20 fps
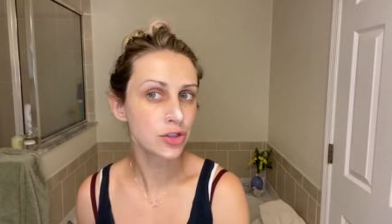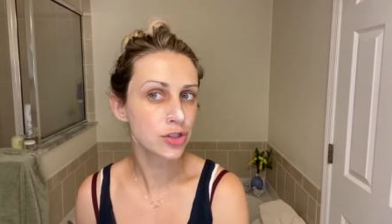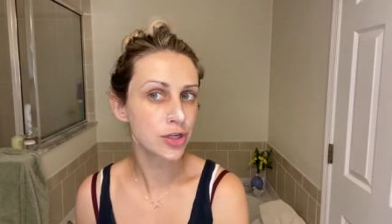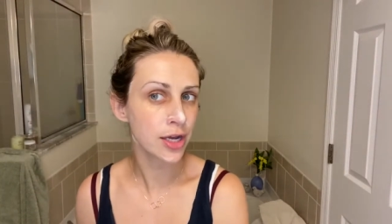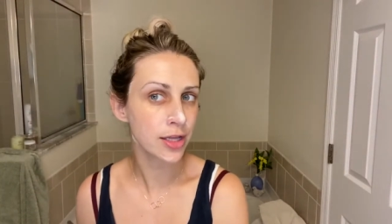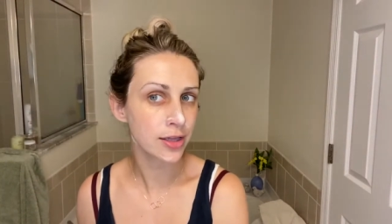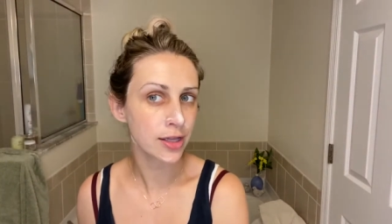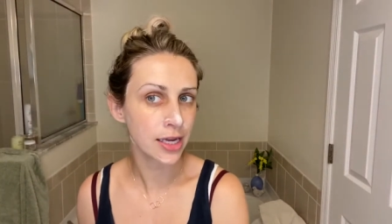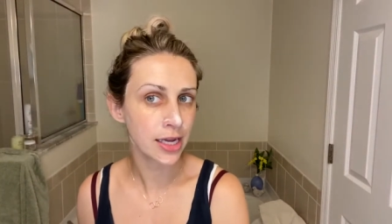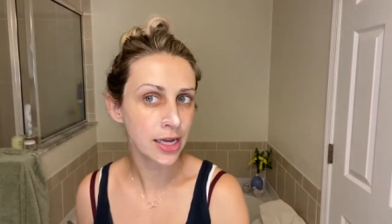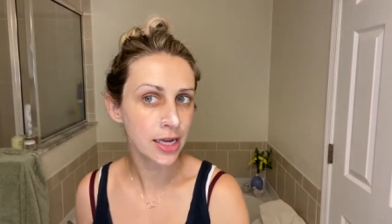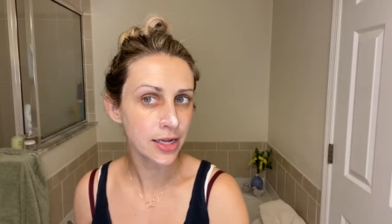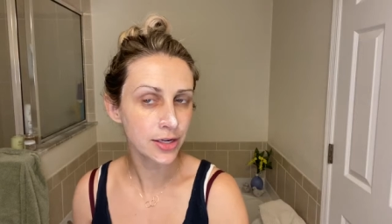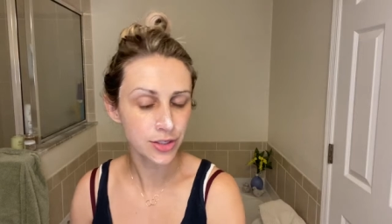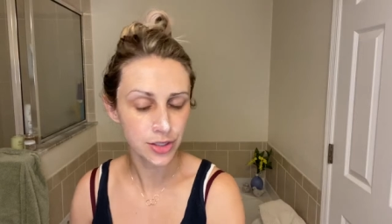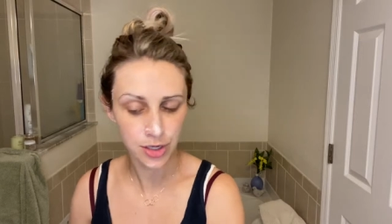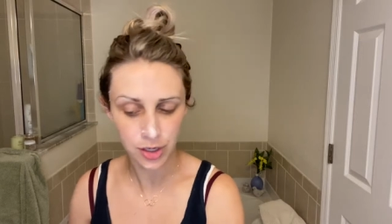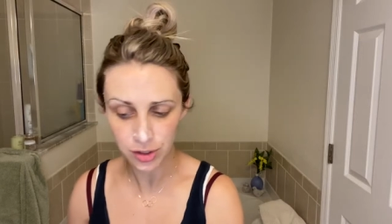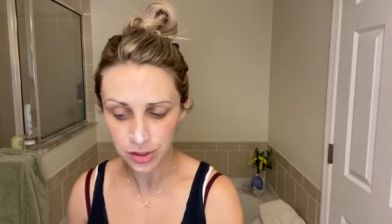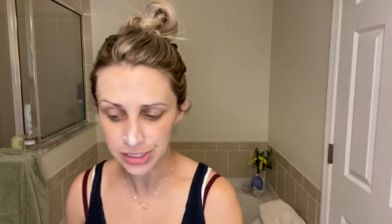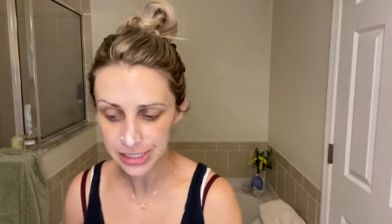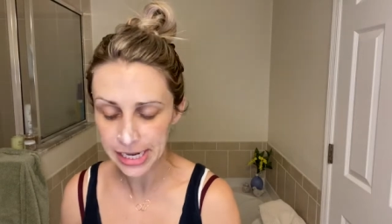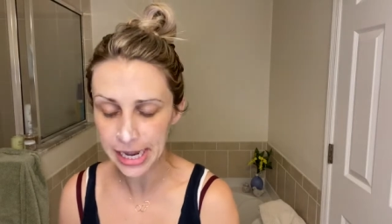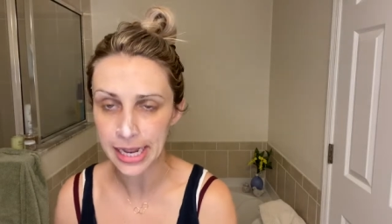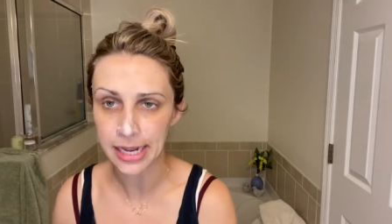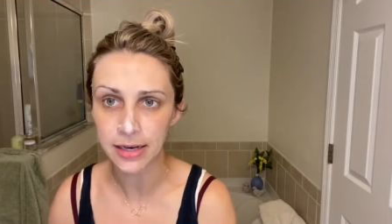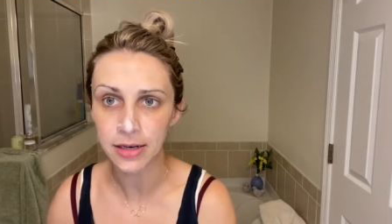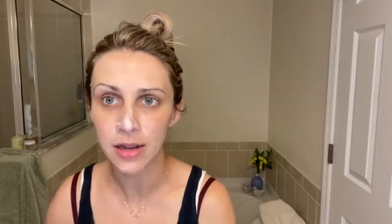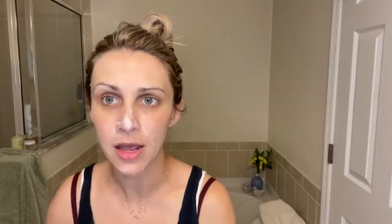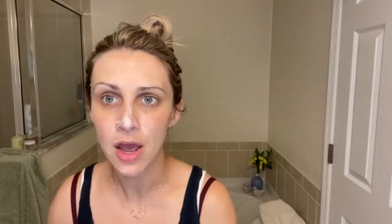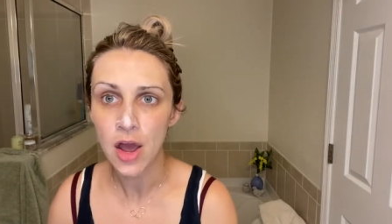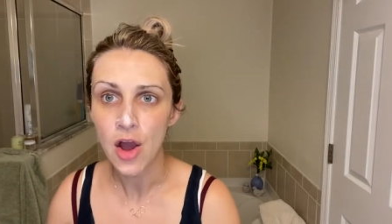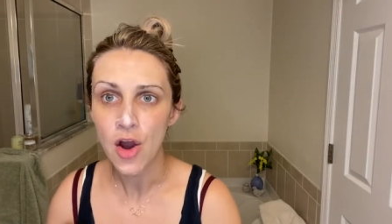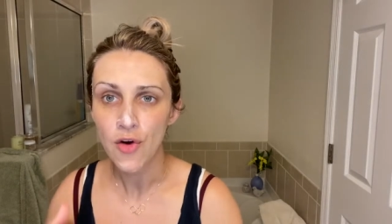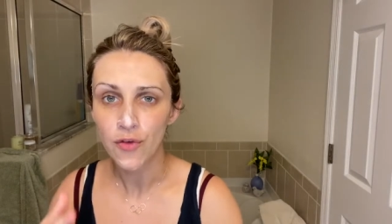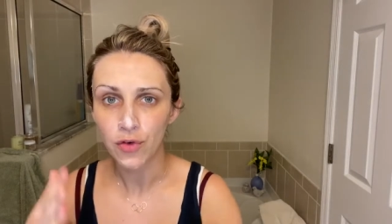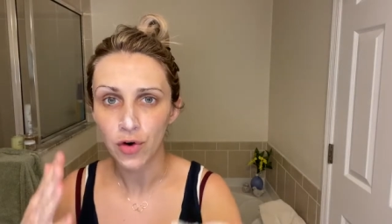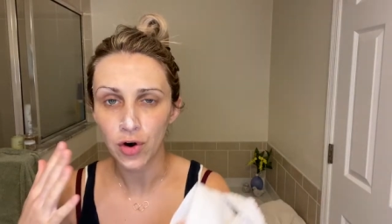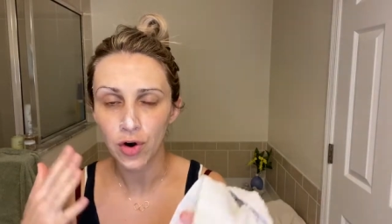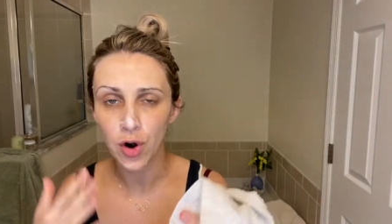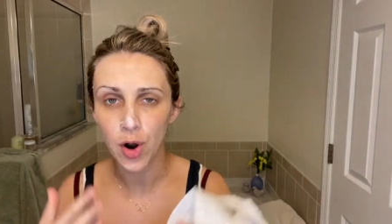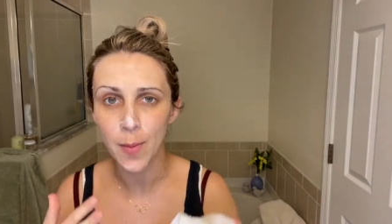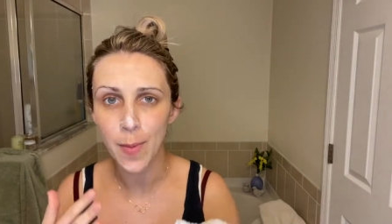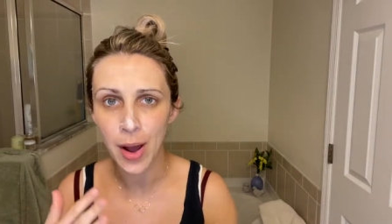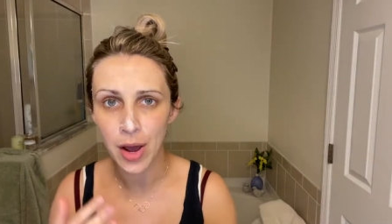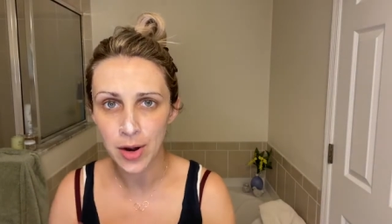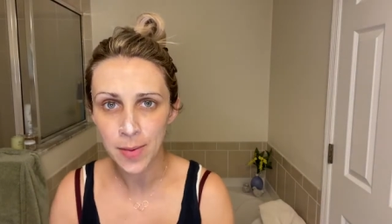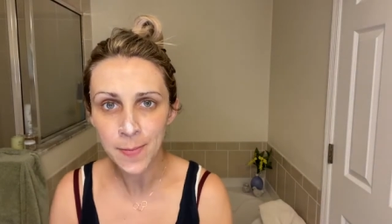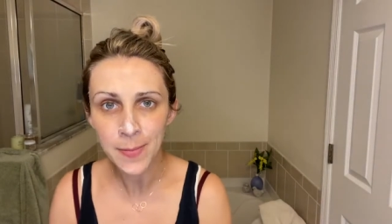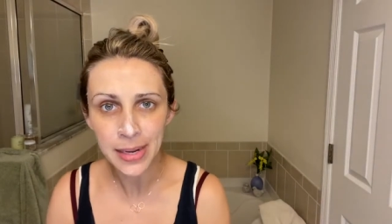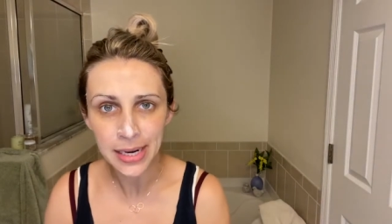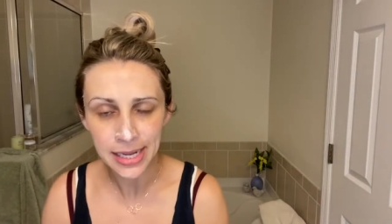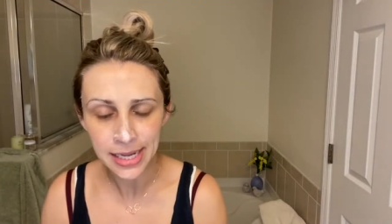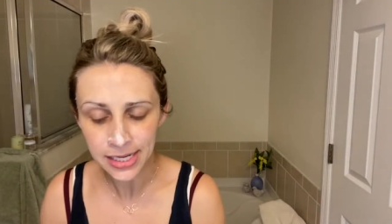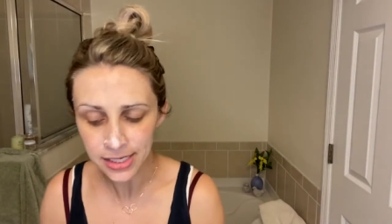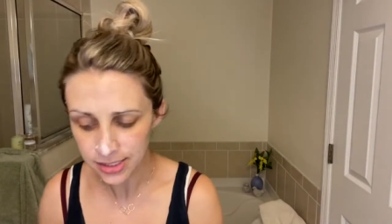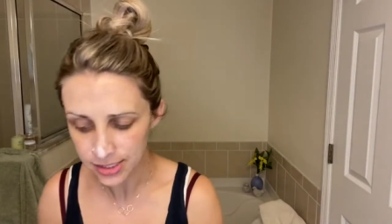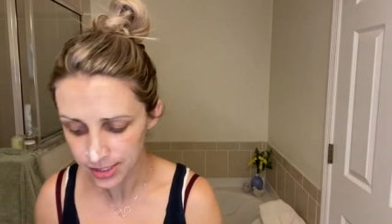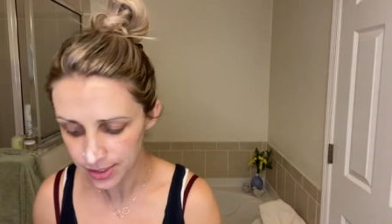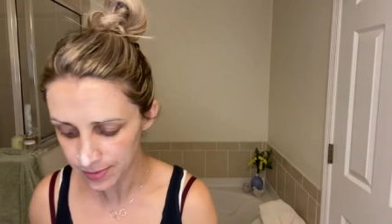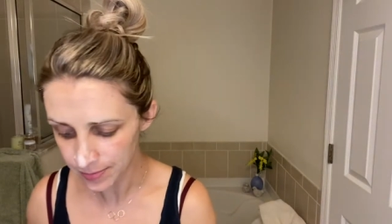gently into your skin for about a minute.